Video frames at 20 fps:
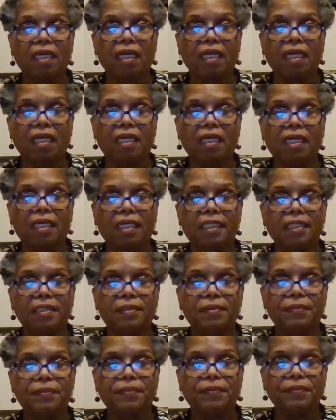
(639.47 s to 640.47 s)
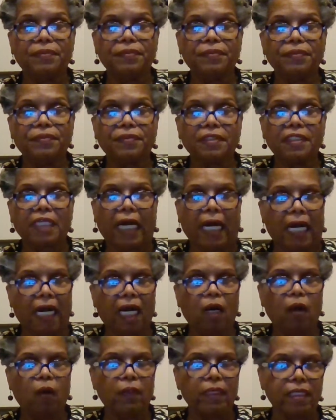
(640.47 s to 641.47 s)
And
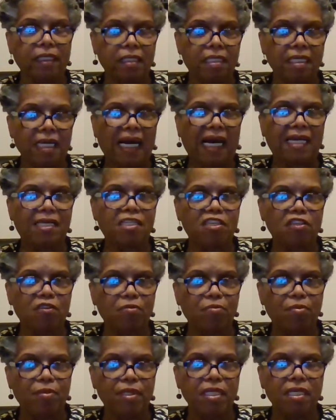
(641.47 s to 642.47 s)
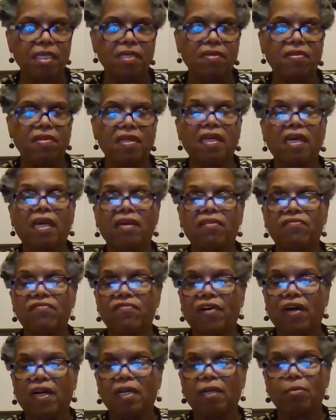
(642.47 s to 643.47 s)
how it got to be the
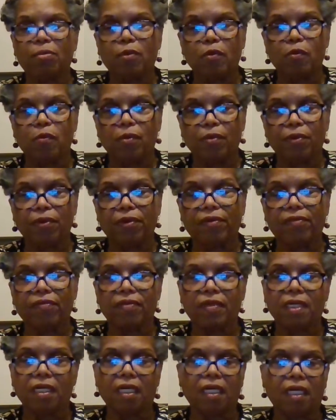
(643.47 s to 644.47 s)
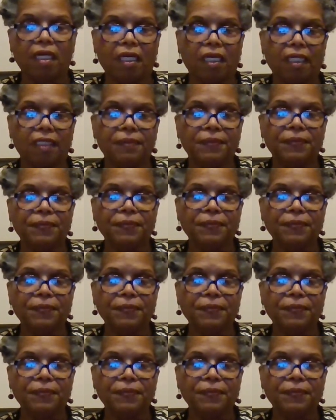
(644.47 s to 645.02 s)
infallible Word of God.